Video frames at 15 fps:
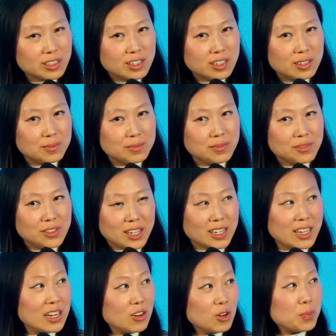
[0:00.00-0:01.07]
that
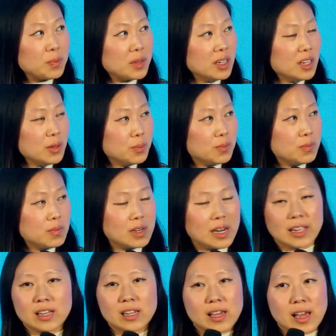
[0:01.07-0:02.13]
cannot be,
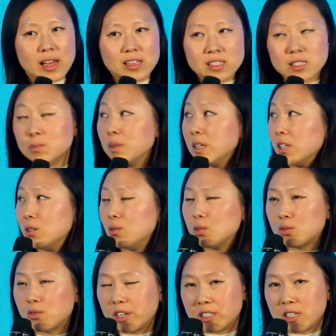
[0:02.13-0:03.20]
isn't being
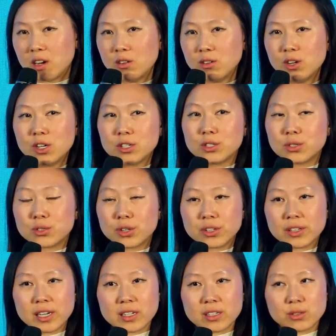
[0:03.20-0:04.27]
used right now, to turn
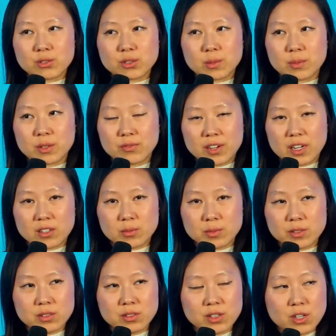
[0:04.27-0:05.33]
that into something
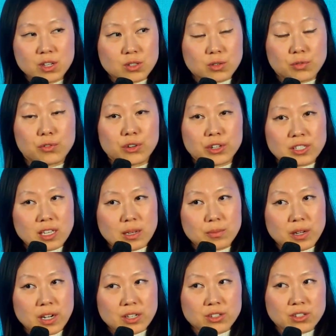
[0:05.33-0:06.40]
valuable. So for
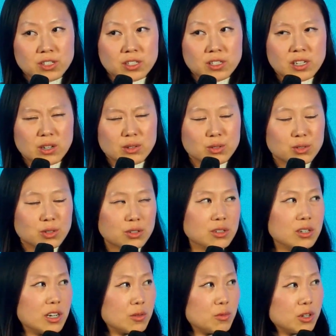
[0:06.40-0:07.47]
example, hydrogen. I also talked
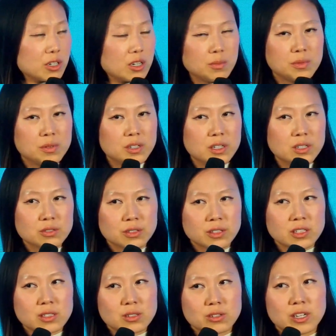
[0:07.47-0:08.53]
to one company
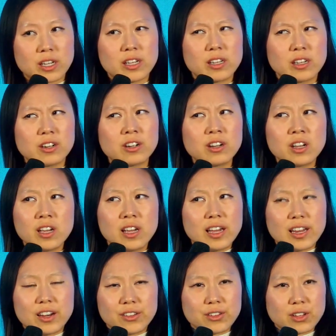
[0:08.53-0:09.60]
doing this today here,
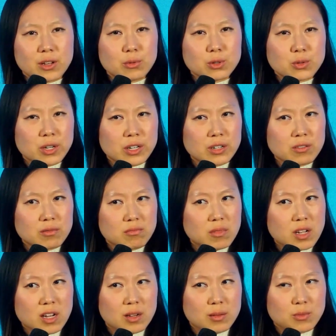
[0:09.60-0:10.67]
and I thought that was quite
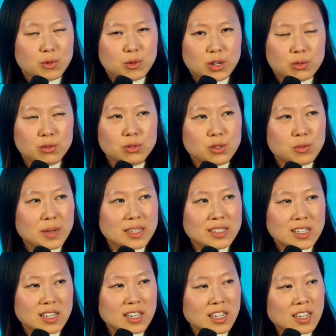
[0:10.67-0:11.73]
cool. So
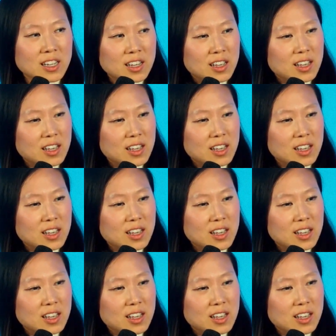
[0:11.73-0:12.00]
basically